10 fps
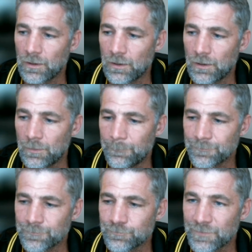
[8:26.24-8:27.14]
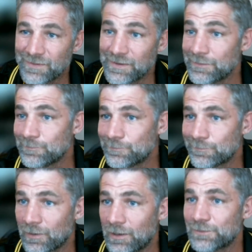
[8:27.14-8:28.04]
And then
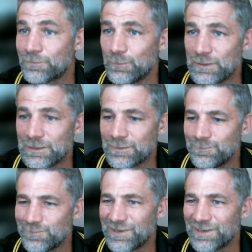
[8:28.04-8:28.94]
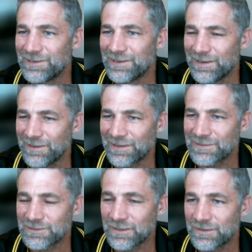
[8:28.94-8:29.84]
lots of email. I think
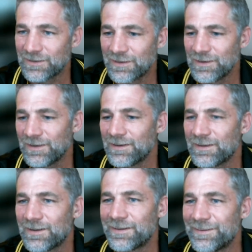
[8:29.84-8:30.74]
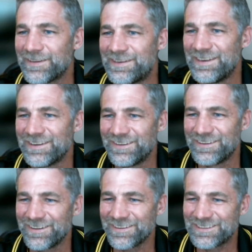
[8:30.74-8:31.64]
that's
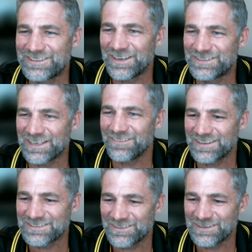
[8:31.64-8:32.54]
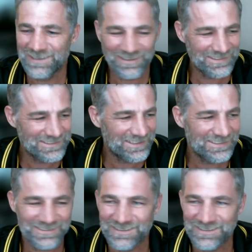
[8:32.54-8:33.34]
all our jobs have lots of email these days.